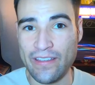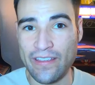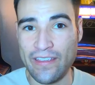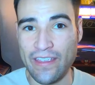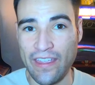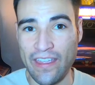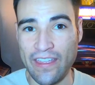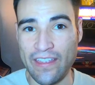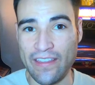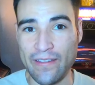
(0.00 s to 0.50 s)

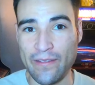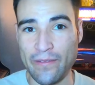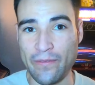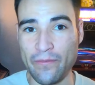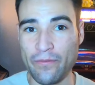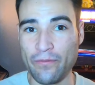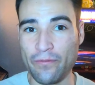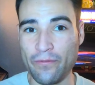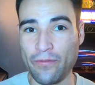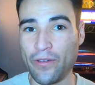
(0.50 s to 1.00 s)
and
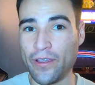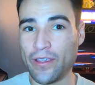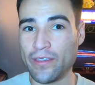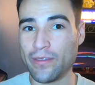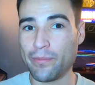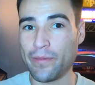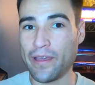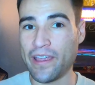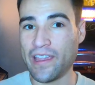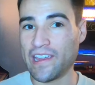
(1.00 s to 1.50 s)
voice
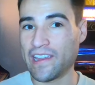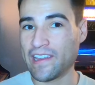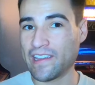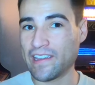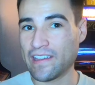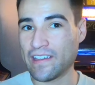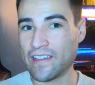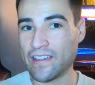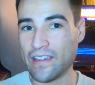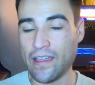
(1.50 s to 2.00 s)
my
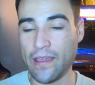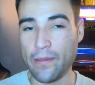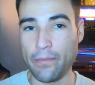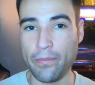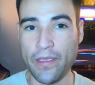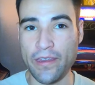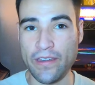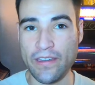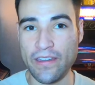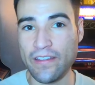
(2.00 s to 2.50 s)

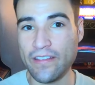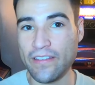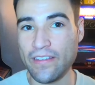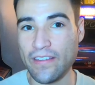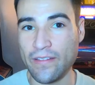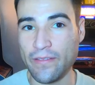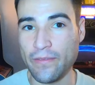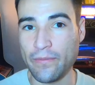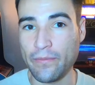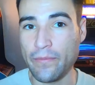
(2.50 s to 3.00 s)
opinions
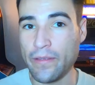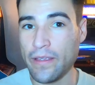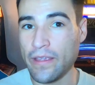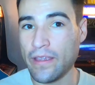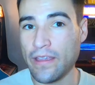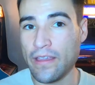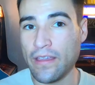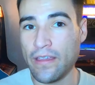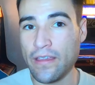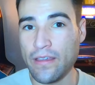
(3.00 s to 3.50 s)
and
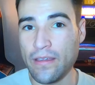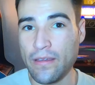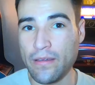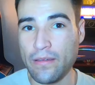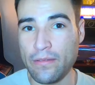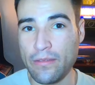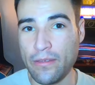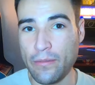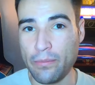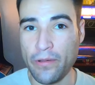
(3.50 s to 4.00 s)

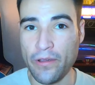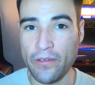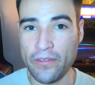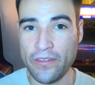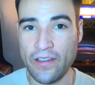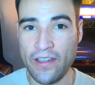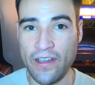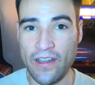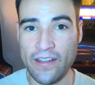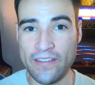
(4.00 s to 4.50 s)
the pros
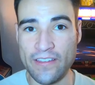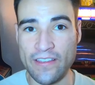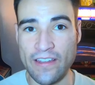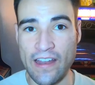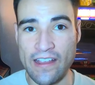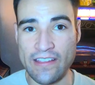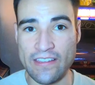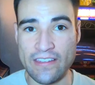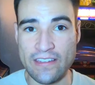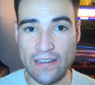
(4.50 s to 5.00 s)
and cons that I
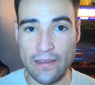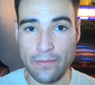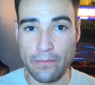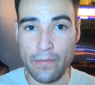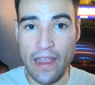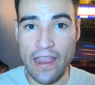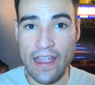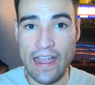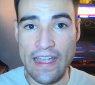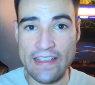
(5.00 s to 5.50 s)
see in
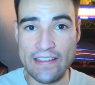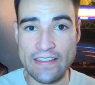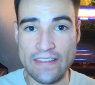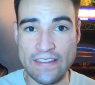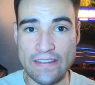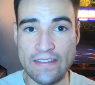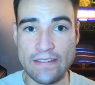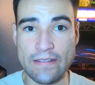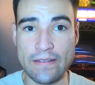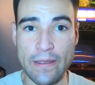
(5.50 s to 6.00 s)
my eyes.
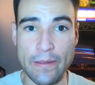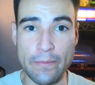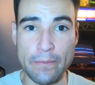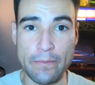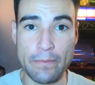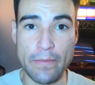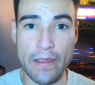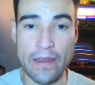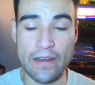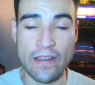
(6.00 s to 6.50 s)
These
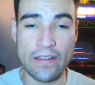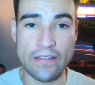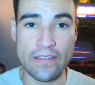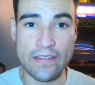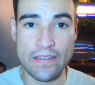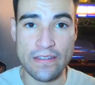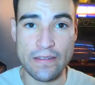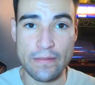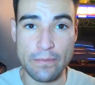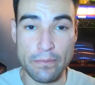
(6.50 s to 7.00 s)
might not
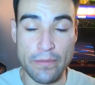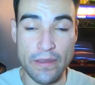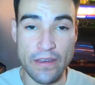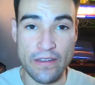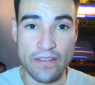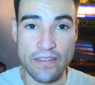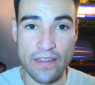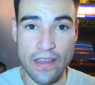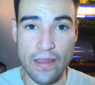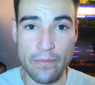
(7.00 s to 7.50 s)
be the
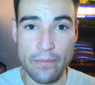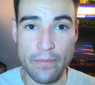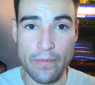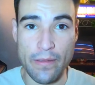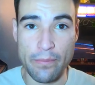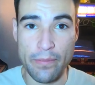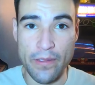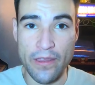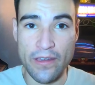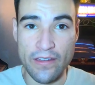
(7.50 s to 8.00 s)
same
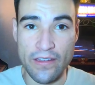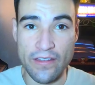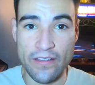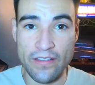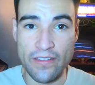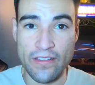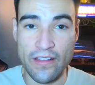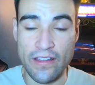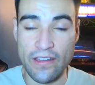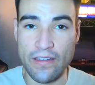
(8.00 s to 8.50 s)

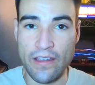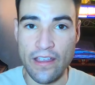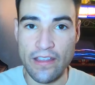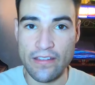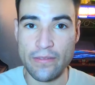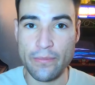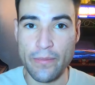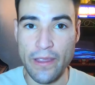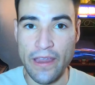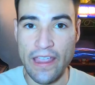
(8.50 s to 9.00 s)
opinions that you
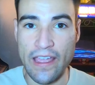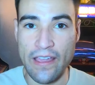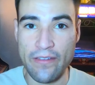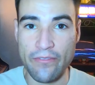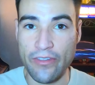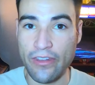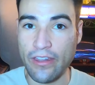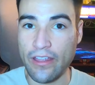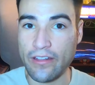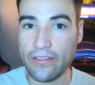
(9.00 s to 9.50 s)
guys might have,
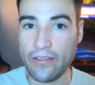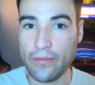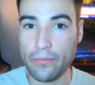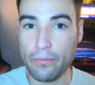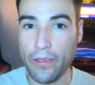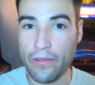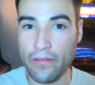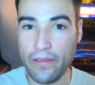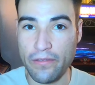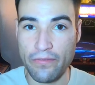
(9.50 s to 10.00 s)
and that's
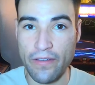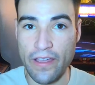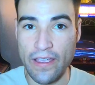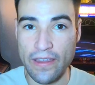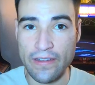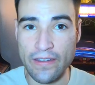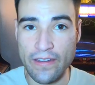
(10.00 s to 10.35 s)
completely fine.